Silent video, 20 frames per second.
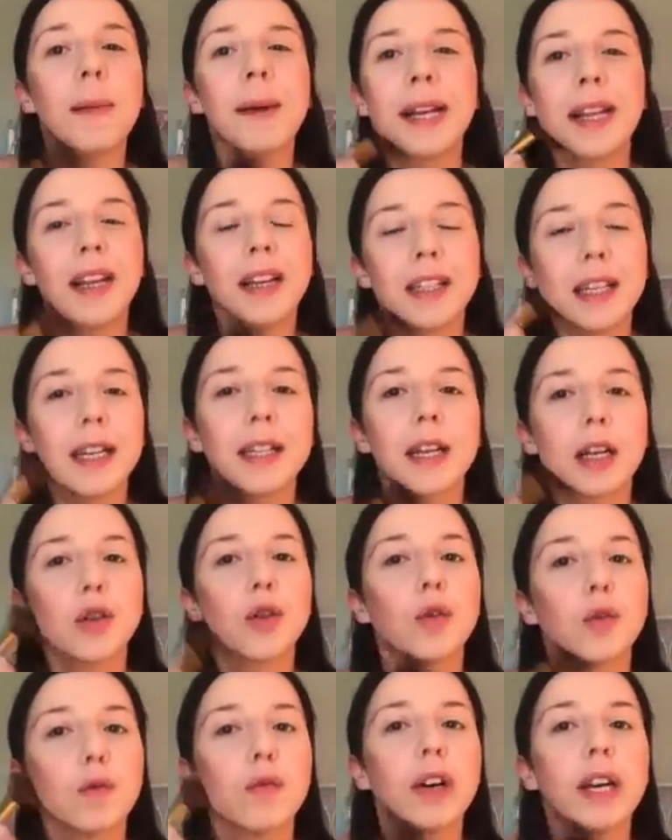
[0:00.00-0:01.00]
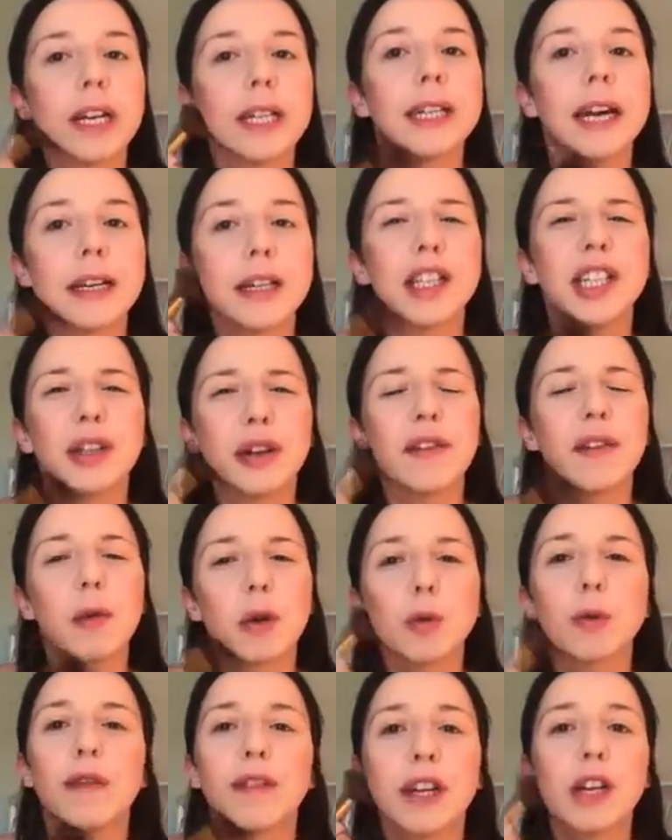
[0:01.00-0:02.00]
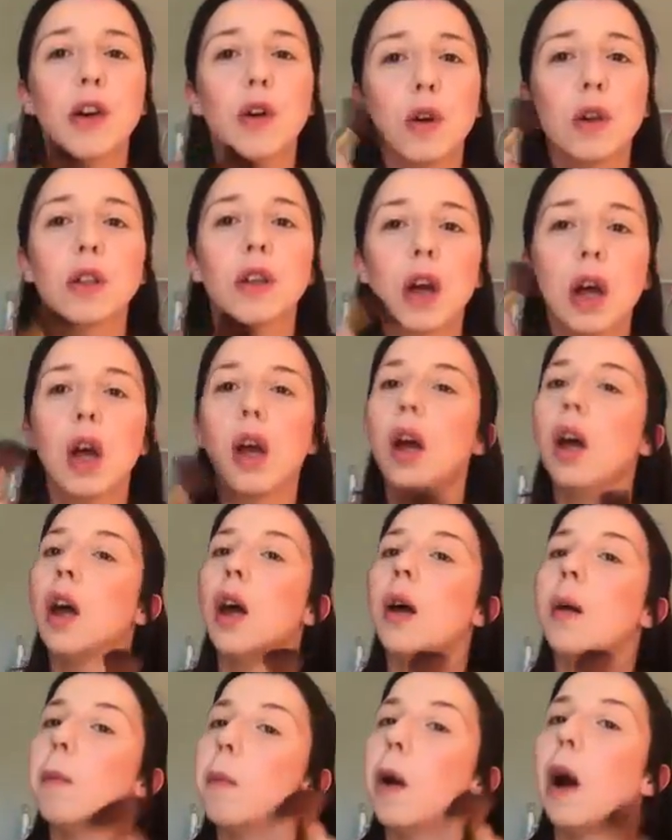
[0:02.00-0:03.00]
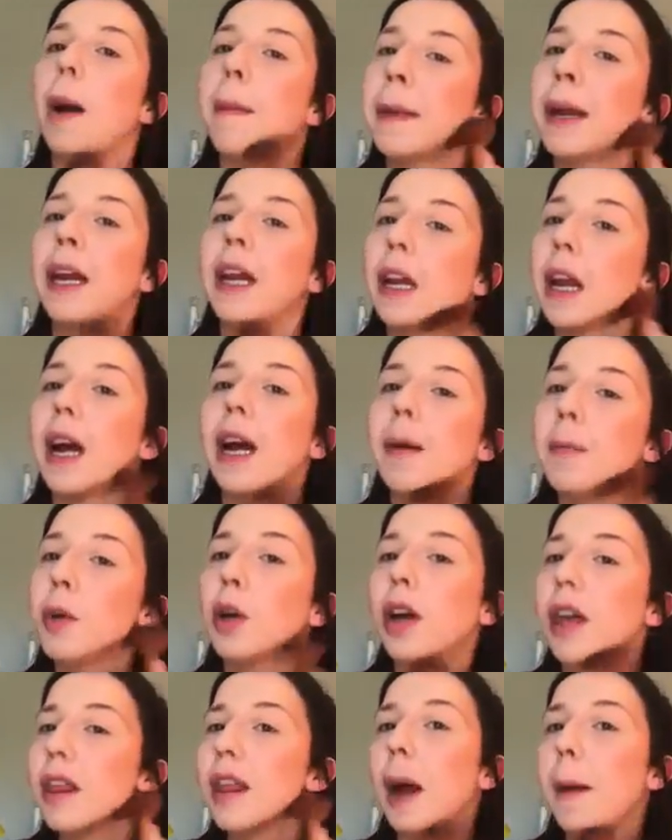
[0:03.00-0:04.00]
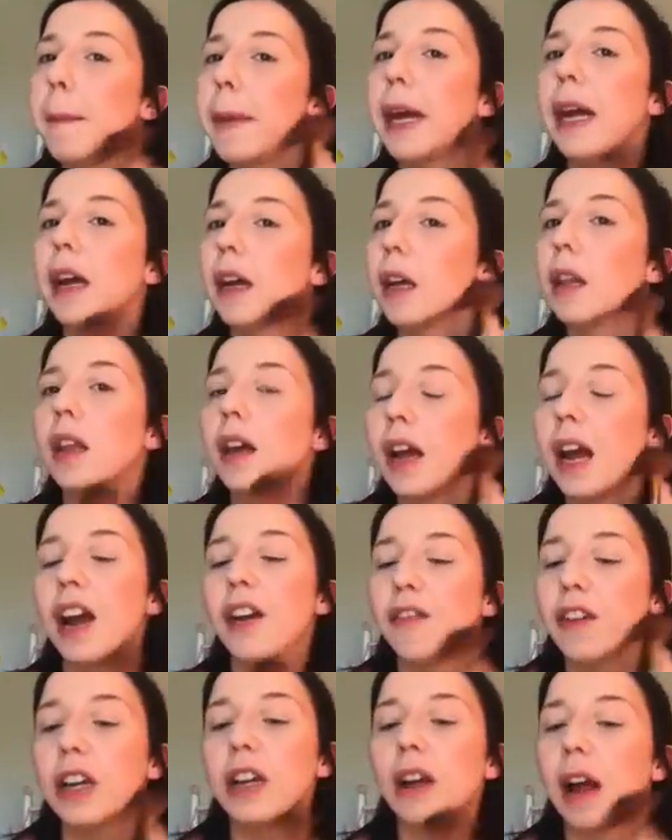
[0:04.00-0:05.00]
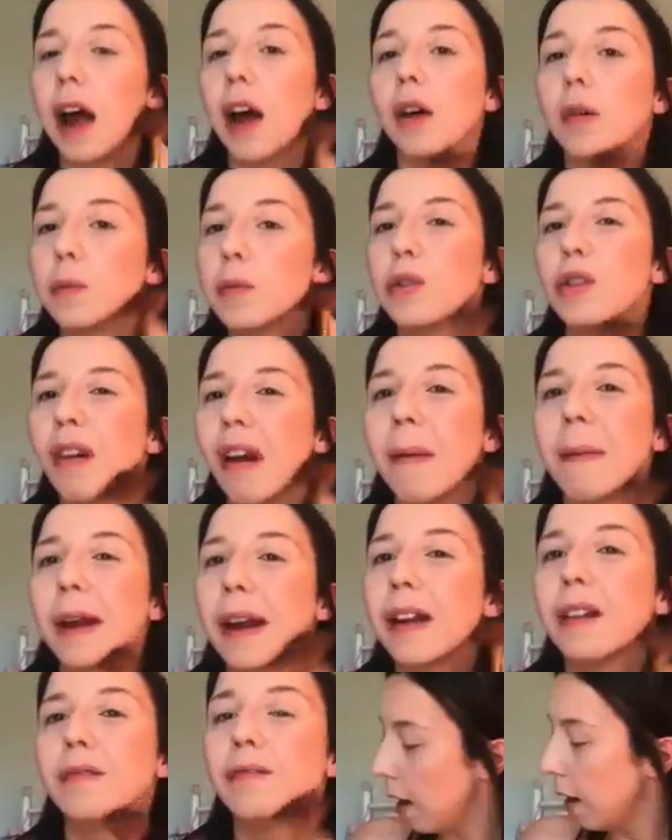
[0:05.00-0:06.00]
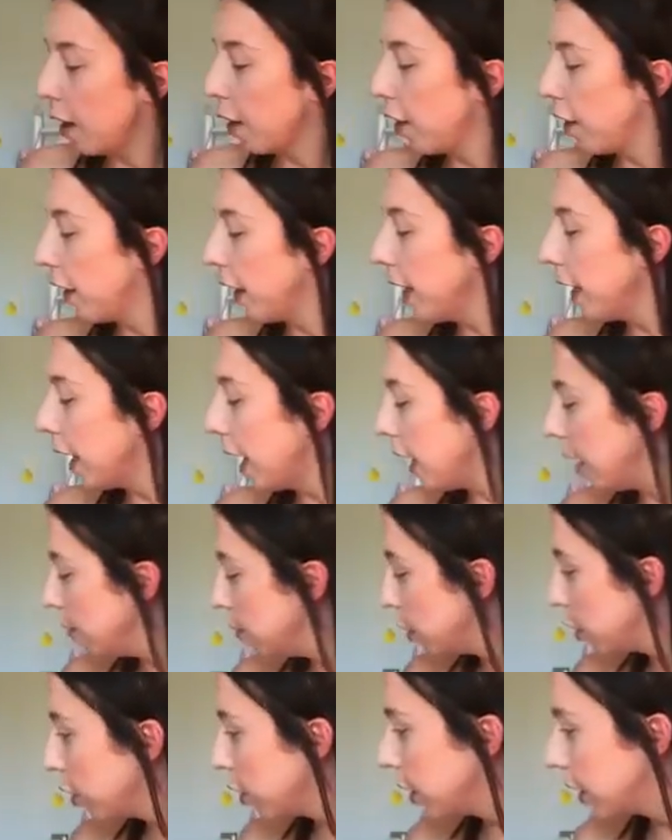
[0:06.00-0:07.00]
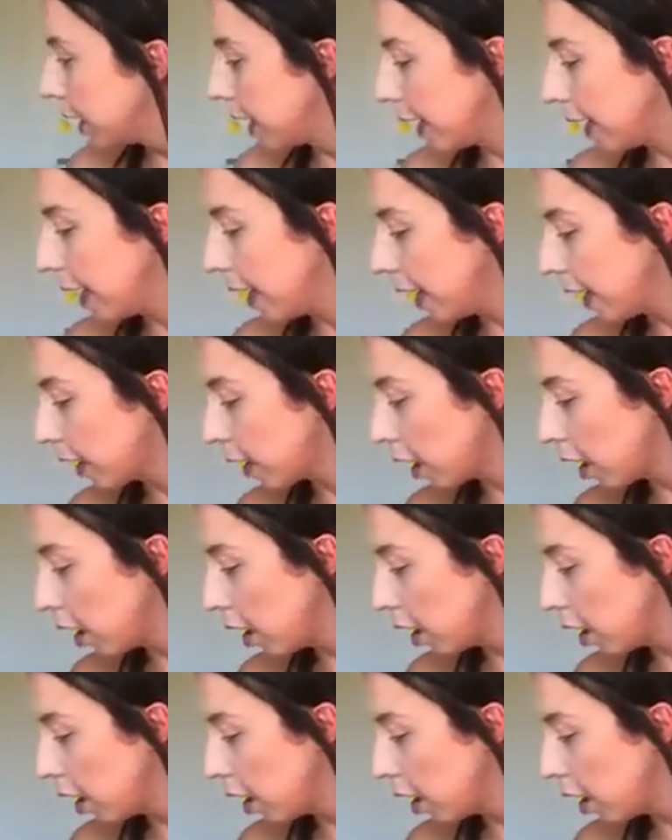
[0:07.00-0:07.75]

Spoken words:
I mean, these things I don't really tend to do if you watch my videos, but I mean, I'm looking that pale that it really helps, do you know what I mean? And I think I'm just going to take